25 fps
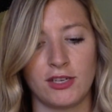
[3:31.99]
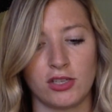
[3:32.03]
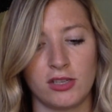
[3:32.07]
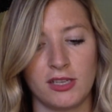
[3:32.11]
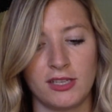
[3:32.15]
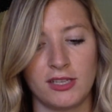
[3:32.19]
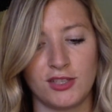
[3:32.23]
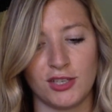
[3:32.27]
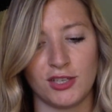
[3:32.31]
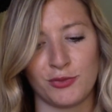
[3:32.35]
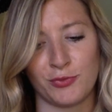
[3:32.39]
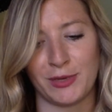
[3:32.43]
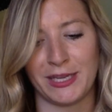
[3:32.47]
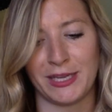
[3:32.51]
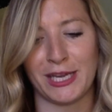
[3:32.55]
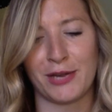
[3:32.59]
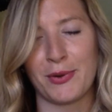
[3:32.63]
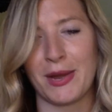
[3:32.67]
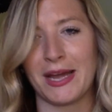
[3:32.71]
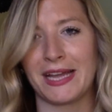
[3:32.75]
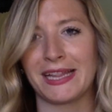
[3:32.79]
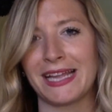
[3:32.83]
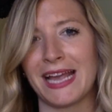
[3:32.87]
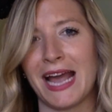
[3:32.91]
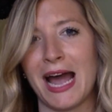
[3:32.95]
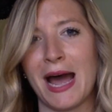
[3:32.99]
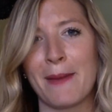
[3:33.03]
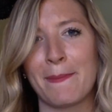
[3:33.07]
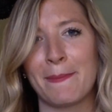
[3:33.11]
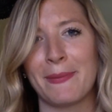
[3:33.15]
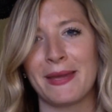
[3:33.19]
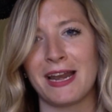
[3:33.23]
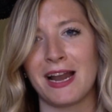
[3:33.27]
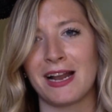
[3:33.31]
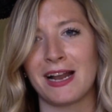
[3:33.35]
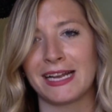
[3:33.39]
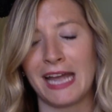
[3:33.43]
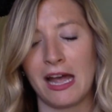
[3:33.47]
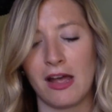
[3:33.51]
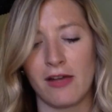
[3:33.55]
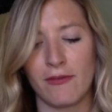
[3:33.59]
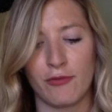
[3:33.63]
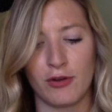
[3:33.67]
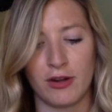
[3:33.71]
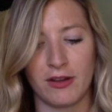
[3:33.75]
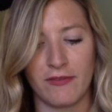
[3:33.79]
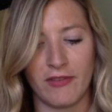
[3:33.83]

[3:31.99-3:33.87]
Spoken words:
Let's just really quickly hop in on California